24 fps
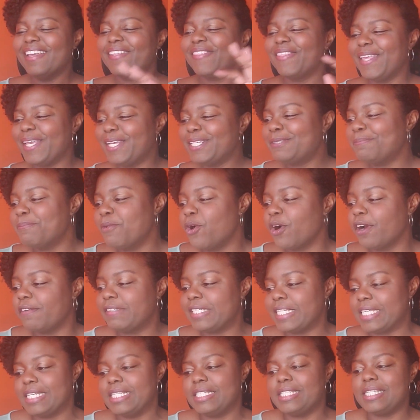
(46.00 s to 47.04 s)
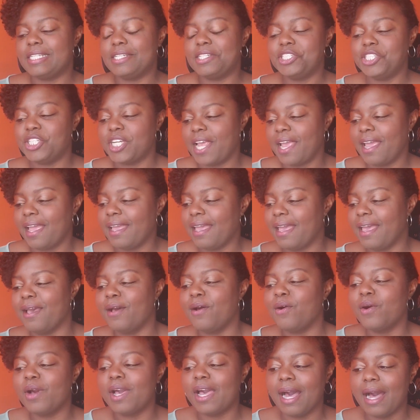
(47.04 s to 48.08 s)
These morphed into J
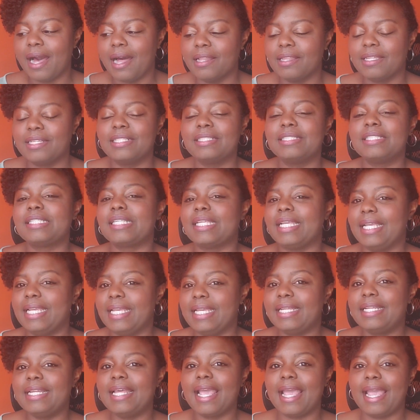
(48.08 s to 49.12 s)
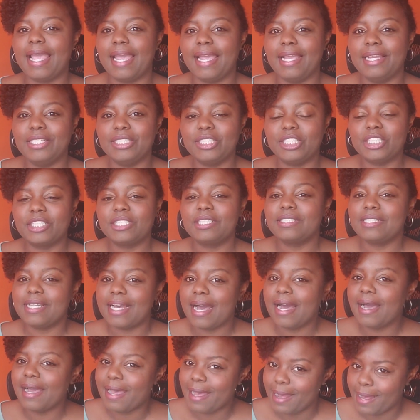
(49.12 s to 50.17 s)
L Collins N H
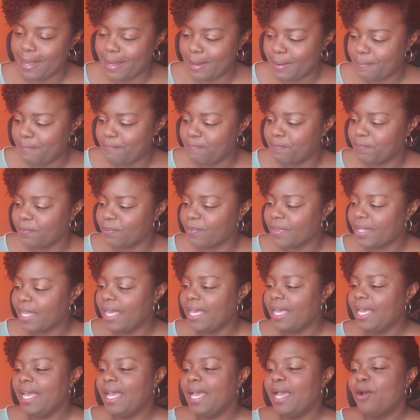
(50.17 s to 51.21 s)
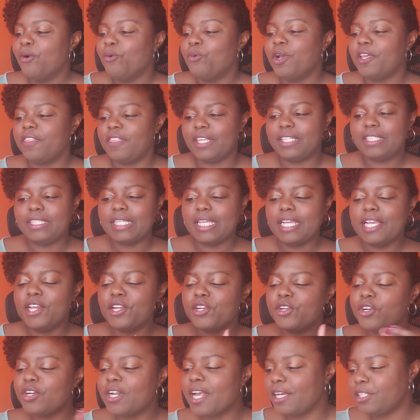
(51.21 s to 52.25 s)
dot com with its
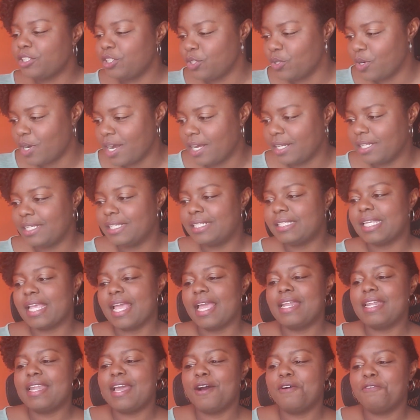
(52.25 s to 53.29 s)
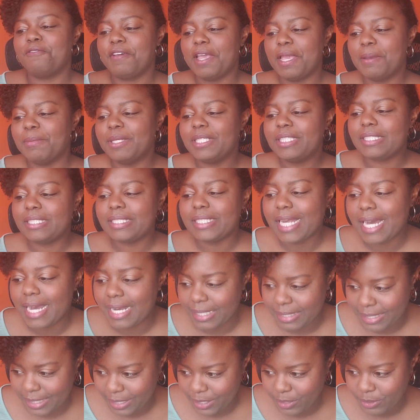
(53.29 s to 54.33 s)
international audience and now famous
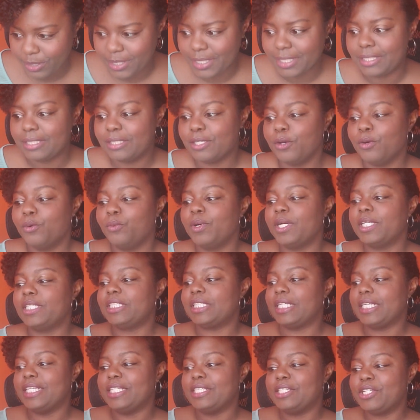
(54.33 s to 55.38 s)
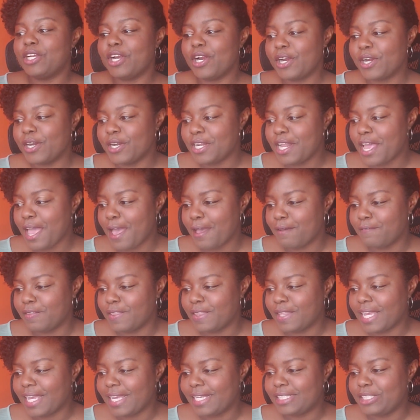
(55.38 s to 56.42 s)
stock series, which in turn have
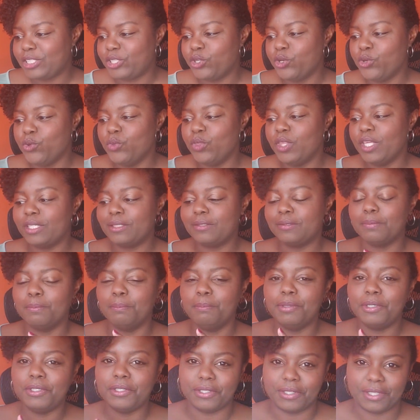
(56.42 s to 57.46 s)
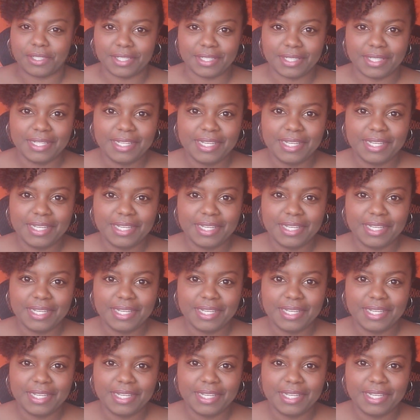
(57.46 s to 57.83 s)
led to this book.